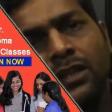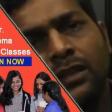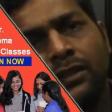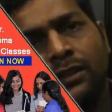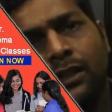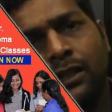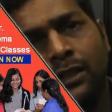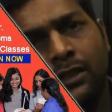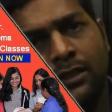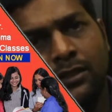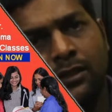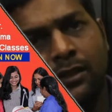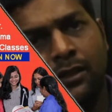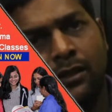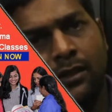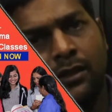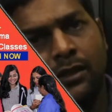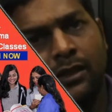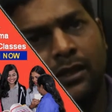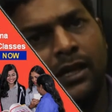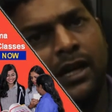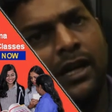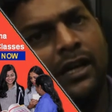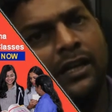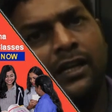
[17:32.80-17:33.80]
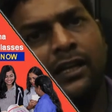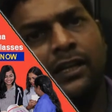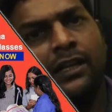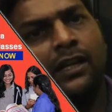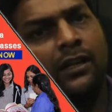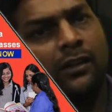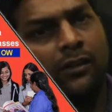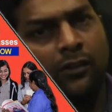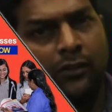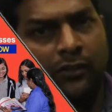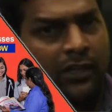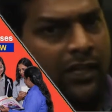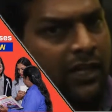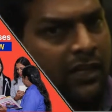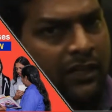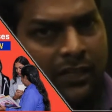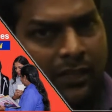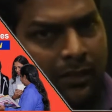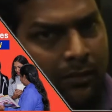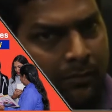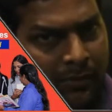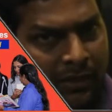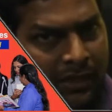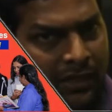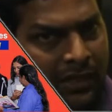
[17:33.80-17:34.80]
that is the guided and
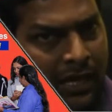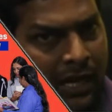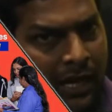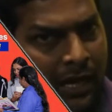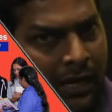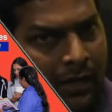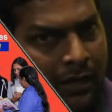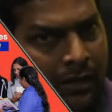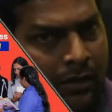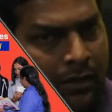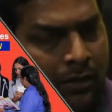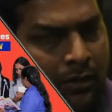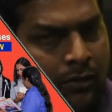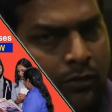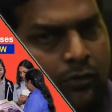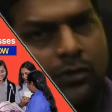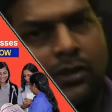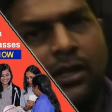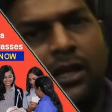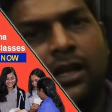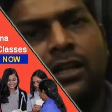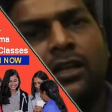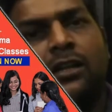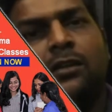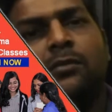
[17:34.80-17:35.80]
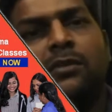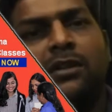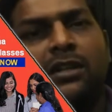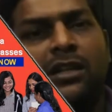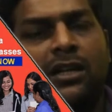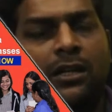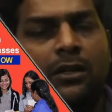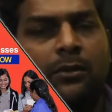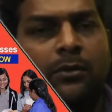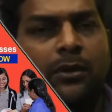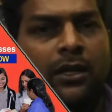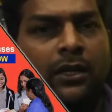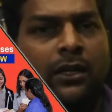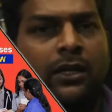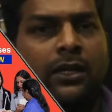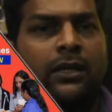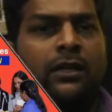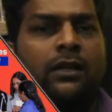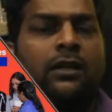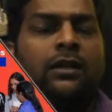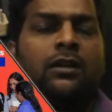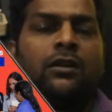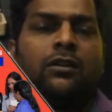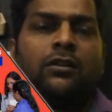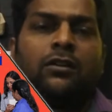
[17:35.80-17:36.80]
unguided media. So guided media
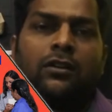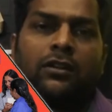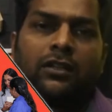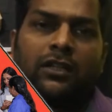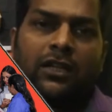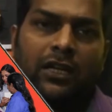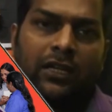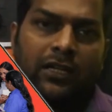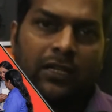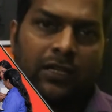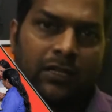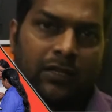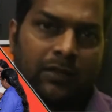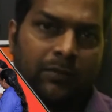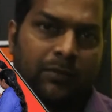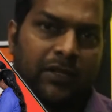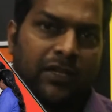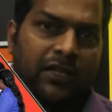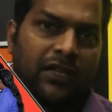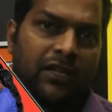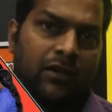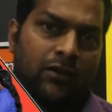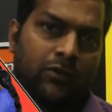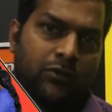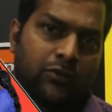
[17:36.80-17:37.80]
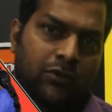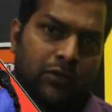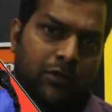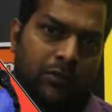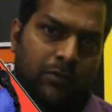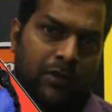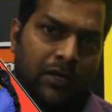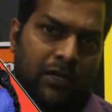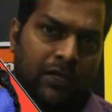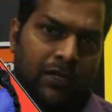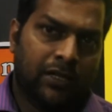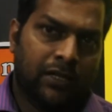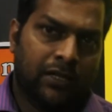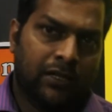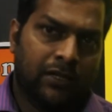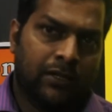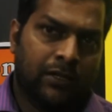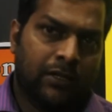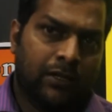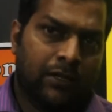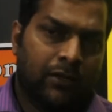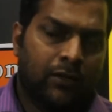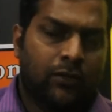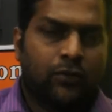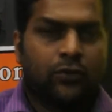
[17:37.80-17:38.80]
divided, unguided media also divided.
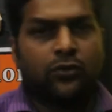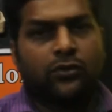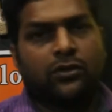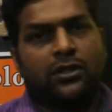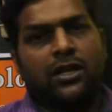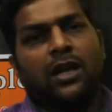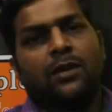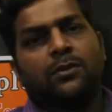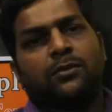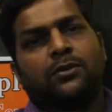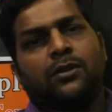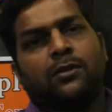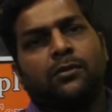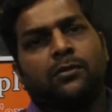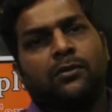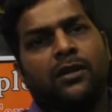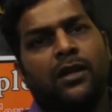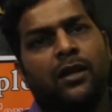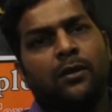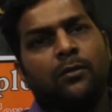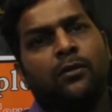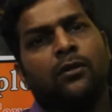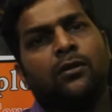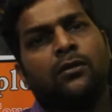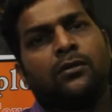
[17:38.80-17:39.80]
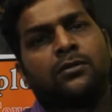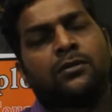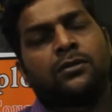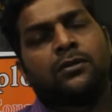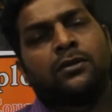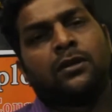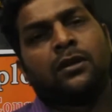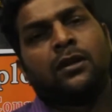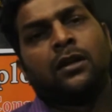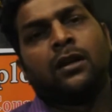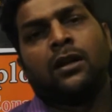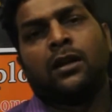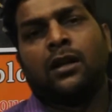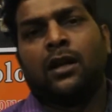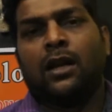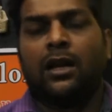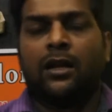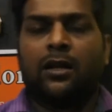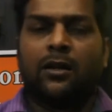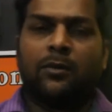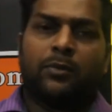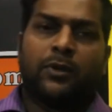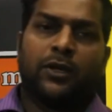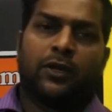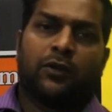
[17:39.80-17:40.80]
So types of cables
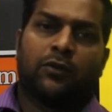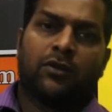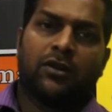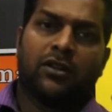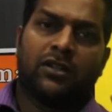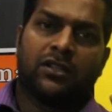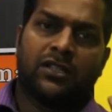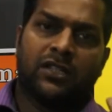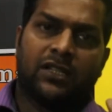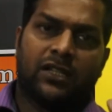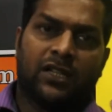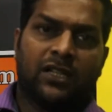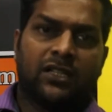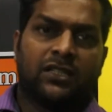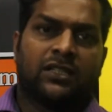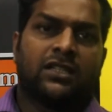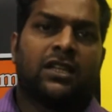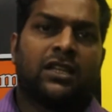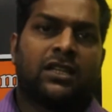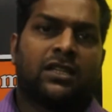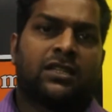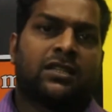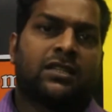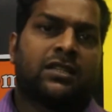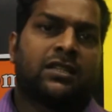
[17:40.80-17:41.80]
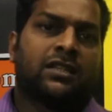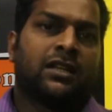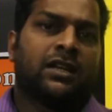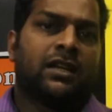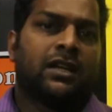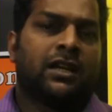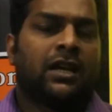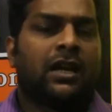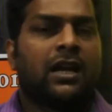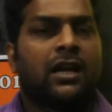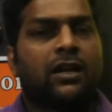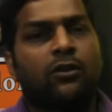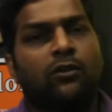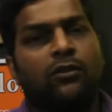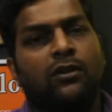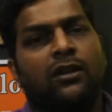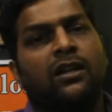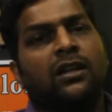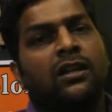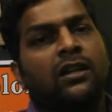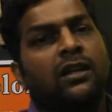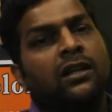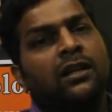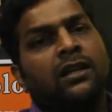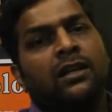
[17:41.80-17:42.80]
and frequency ranges,
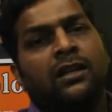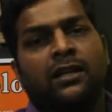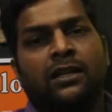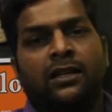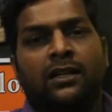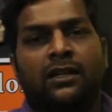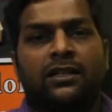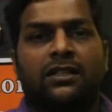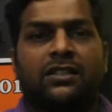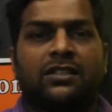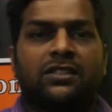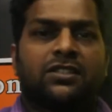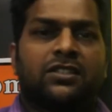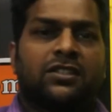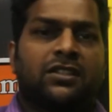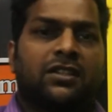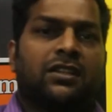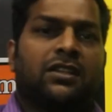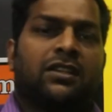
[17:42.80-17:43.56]
accordingly it is